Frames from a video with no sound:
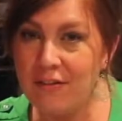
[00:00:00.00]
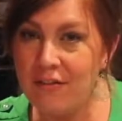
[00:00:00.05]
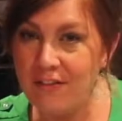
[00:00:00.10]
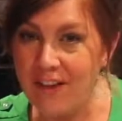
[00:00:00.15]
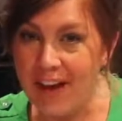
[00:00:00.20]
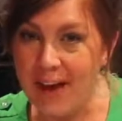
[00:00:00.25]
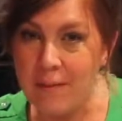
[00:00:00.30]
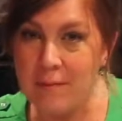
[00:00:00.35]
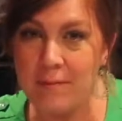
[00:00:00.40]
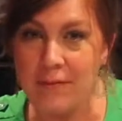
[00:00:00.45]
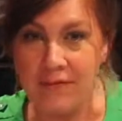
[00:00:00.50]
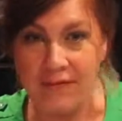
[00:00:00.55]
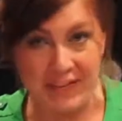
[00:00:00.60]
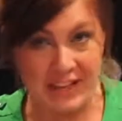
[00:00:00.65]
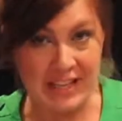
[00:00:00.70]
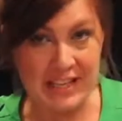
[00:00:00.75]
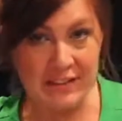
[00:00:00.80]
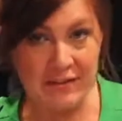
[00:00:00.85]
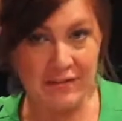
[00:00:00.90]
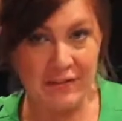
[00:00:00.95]

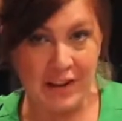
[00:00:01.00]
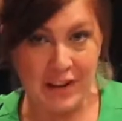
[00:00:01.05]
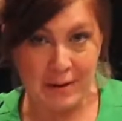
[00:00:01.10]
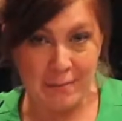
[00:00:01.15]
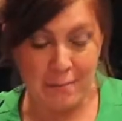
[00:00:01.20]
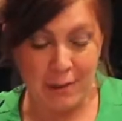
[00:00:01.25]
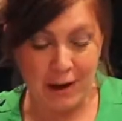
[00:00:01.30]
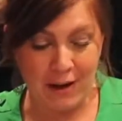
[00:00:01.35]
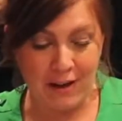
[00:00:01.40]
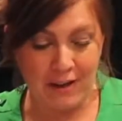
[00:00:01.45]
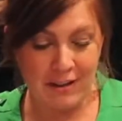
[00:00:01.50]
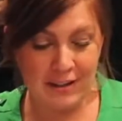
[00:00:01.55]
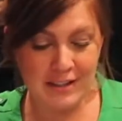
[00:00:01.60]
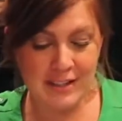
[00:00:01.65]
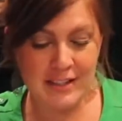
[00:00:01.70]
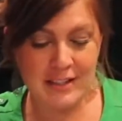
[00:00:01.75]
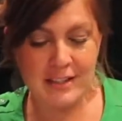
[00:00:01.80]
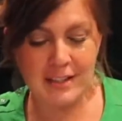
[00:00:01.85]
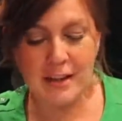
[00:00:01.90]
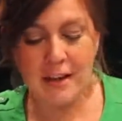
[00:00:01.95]
FabFitFun
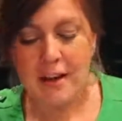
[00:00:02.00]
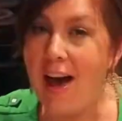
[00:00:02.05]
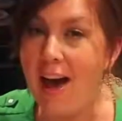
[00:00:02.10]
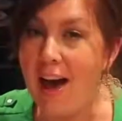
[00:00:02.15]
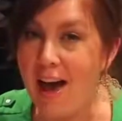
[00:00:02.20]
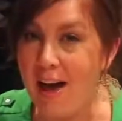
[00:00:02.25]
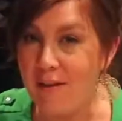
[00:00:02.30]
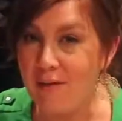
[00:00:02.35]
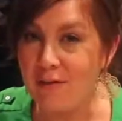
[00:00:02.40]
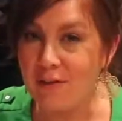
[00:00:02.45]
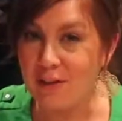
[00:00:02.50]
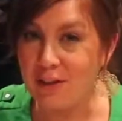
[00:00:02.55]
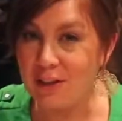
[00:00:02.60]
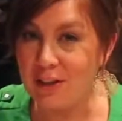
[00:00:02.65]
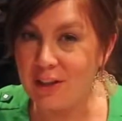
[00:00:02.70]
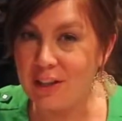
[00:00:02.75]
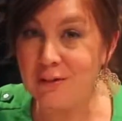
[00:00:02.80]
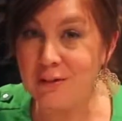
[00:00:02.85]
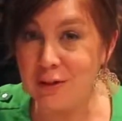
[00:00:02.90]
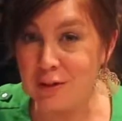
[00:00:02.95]
box.
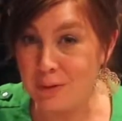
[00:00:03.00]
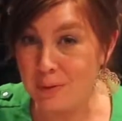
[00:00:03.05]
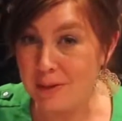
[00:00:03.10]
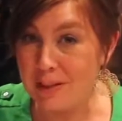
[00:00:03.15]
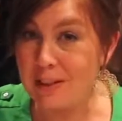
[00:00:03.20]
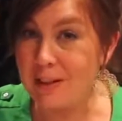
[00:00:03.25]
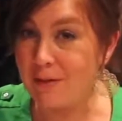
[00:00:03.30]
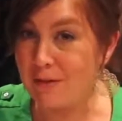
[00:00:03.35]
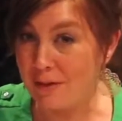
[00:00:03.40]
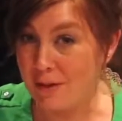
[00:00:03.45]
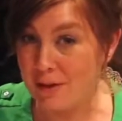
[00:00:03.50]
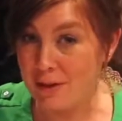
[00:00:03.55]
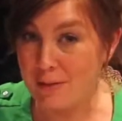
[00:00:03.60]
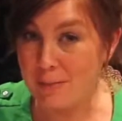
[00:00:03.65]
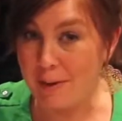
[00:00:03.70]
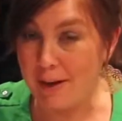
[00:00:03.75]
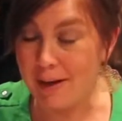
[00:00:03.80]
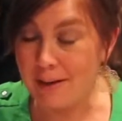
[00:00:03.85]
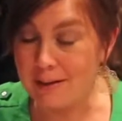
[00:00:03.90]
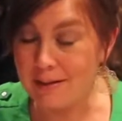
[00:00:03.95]
After doing the
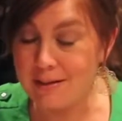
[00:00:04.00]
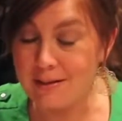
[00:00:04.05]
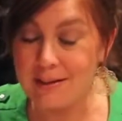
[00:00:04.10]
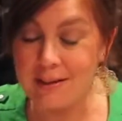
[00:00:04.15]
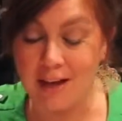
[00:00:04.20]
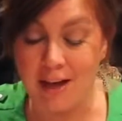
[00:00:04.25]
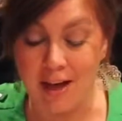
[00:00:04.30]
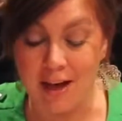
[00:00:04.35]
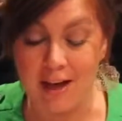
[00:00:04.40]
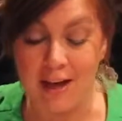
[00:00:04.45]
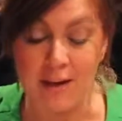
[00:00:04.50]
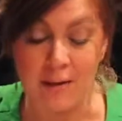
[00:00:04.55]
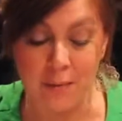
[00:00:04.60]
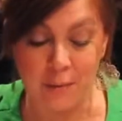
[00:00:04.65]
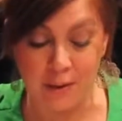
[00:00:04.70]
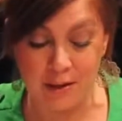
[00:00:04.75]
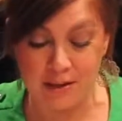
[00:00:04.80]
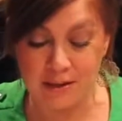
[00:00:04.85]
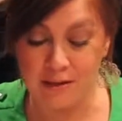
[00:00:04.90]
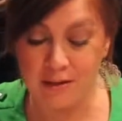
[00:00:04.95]
first box, it
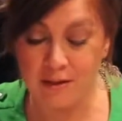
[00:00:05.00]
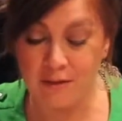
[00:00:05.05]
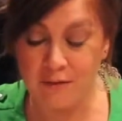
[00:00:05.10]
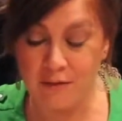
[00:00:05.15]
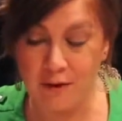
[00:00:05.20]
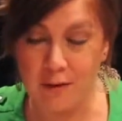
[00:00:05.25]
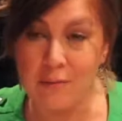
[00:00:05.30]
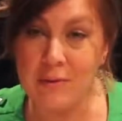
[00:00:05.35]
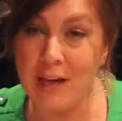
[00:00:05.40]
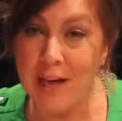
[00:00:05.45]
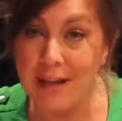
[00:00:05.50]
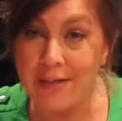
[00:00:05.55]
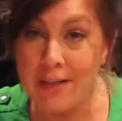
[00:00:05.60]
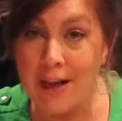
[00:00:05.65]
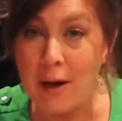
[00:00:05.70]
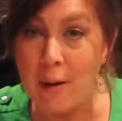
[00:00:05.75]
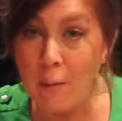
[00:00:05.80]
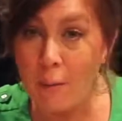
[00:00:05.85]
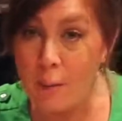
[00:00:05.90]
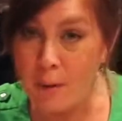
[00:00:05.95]
was confirmed
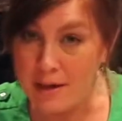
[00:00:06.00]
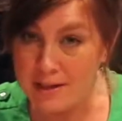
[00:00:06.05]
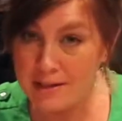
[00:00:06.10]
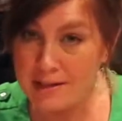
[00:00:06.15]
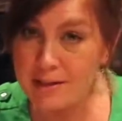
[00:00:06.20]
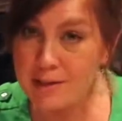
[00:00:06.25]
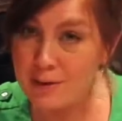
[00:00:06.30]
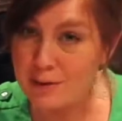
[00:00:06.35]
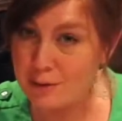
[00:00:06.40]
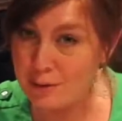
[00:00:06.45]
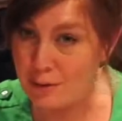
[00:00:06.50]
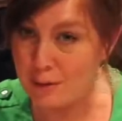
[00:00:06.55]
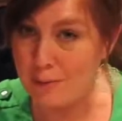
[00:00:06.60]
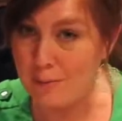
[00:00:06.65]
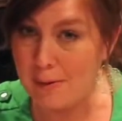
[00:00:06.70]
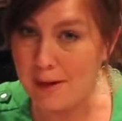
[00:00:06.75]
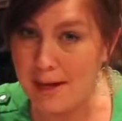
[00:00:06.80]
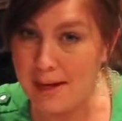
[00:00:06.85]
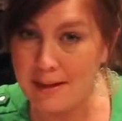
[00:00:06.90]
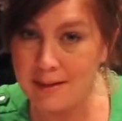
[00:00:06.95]
that was the starter
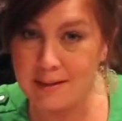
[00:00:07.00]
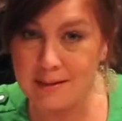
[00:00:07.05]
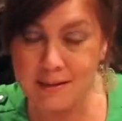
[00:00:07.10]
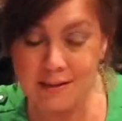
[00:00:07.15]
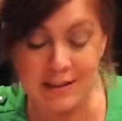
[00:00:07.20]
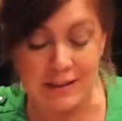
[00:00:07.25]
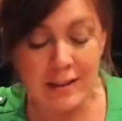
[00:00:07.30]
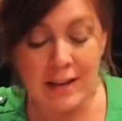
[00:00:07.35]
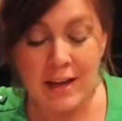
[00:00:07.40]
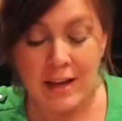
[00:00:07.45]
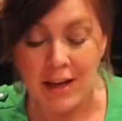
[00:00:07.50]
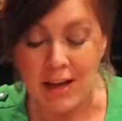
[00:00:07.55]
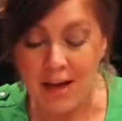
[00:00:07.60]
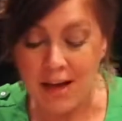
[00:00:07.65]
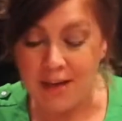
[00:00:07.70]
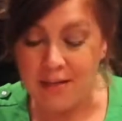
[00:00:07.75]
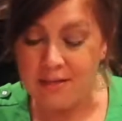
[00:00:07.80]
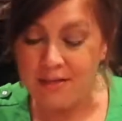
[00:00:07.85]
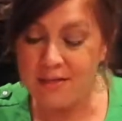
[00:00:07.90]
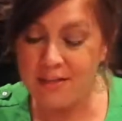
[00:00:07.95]
box,
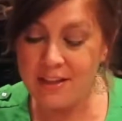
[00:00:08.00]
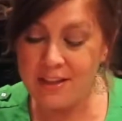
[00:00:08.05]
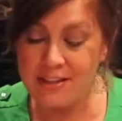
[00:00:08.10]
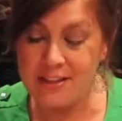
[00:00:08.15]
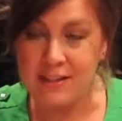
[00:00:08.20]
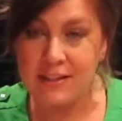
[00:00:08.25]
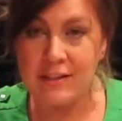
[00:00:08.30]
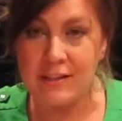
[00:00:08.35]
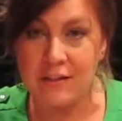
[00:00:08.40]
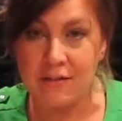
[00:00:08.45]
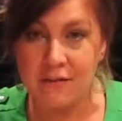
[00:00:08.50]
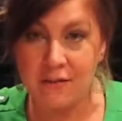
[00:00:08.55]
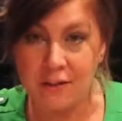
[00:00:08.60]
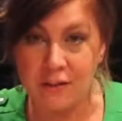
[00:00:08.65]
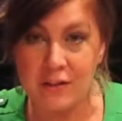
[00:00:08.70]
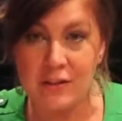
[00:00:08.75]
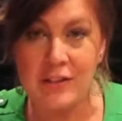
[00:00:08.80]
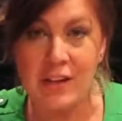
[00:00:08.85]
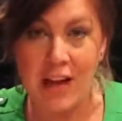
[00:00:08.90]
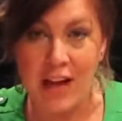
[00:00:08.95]
and this is the
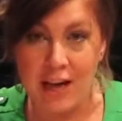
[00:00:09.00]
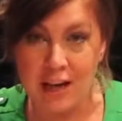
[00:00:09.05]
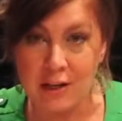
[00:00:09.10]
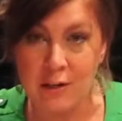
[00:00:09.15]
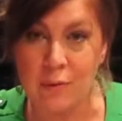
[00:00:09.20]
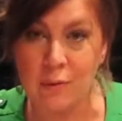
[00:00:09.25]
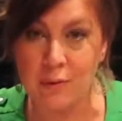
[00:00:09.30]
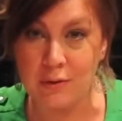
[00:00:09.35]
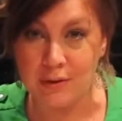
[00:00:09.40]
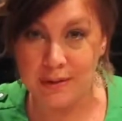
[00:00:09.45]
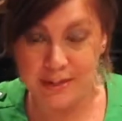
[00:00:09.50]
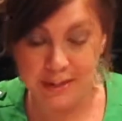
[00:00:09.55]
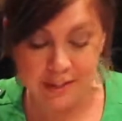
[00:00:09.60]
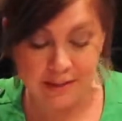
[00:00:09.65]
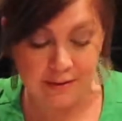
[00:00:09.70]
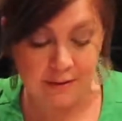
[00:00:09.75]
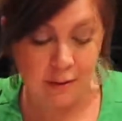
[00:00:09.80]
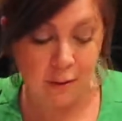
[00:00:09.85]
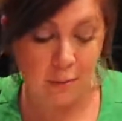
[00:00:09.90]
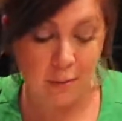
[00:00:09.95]
first actual
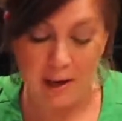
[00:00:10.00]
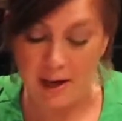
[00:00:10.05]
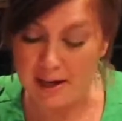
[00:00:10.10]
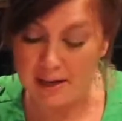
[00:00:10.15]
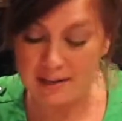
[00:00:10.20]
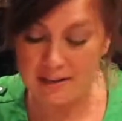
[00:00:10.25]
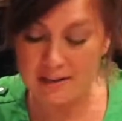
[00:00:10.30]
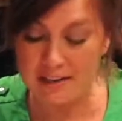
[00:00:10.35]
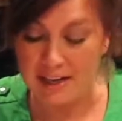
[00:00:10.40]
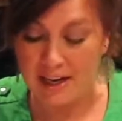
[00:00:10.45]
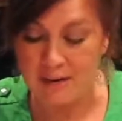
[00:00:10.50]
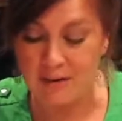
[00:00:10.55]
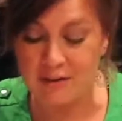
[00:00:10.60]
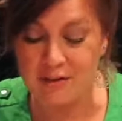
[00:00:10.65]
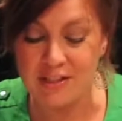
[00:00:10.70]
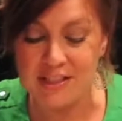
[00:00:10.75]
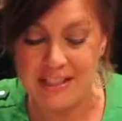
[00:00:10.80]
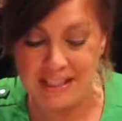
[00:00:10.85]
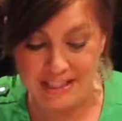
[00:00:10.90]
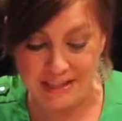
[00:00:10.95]
seasonal box that I've
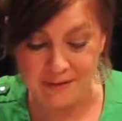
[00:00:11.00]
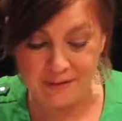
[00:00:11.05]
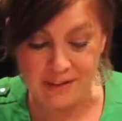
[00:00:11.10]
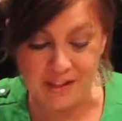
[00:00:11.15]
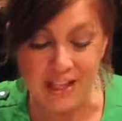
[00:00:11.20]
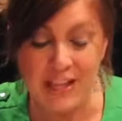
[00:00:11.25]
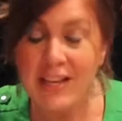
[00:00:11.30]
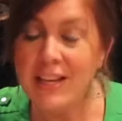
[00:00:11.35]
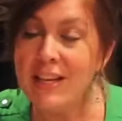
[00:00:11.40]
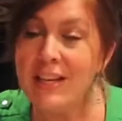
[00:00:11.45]
received.